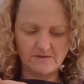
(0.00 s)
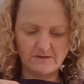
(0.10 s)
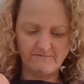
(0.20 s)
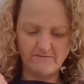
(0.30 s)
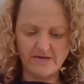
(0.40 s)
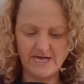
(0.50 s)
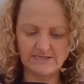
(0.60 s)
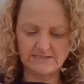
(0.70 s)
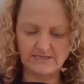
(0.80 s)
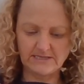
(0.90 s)
if your
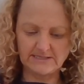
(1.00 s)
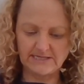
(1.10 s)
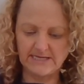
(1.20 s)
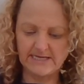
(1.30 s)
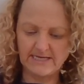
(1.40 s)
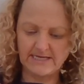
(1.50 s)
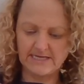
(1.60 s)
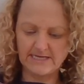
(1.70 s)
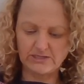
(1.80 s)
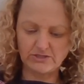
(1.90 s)
hands are nice and clean,
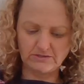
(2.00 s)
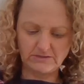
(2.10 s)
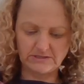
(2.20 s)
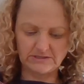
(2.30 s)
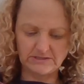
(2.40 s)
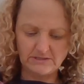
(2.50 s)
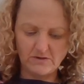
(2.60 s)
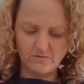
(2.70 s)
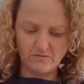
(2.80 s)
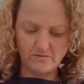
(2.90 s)
and because
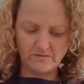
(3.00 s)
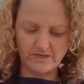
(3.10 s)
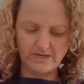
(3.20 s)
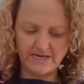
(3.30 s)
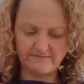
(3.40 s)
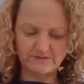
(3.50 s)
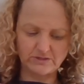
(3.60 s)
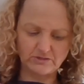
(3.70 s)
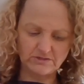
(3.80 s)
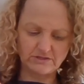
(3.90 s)
we're going to have to
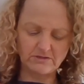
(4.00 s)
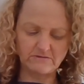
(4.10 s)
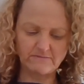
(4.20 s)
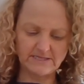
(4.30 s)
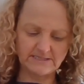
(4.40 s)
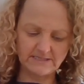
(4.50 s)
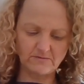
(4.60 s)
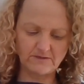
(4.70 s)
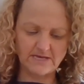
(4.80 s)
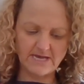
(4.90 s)
use a lot of mixing
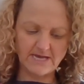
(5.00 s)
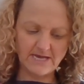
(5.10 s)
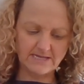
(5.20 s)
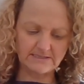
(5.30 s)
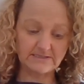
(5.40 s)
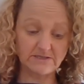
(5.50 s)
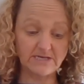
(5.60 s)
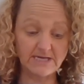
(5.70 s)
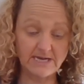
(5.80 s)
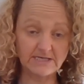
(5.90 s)
with our hands, so you
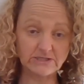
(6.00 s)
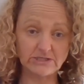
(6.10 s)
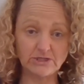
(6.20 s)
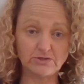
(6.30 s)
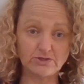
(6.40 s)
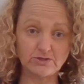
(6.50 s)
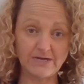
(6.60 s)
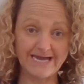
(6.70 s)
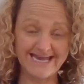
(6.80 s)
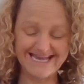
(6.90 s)
can actually use your
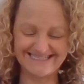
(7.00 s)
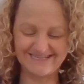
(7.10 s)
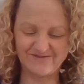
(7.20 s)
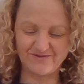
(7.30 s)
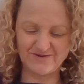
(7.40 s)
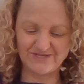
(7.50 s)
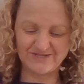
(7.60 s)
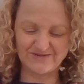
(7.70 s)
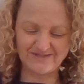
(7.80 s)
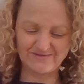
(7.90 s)
hands if you want
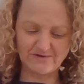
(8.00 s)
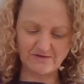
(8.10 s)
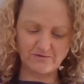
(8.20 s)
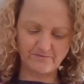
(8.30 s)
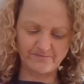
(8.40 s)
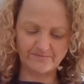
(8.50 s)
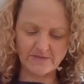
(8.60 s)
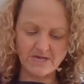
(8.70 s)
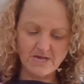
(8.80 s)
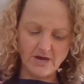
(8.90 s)
to as well.
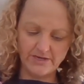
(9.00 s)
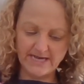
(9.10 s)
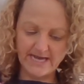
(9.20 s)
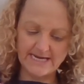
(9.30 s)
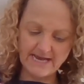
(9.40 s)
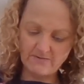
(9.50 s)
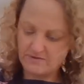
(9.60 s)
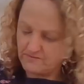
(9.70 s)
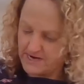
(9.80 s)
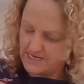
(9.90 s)
Okay, now
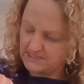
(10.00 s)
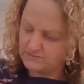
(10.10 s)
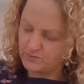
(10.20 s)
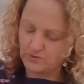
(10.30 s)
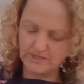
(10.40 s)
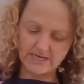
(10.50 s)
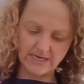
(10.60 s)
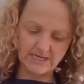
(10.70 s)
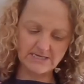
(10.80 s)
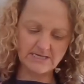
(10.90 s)
we're ready to put
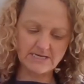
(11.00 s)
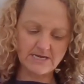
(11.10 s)
in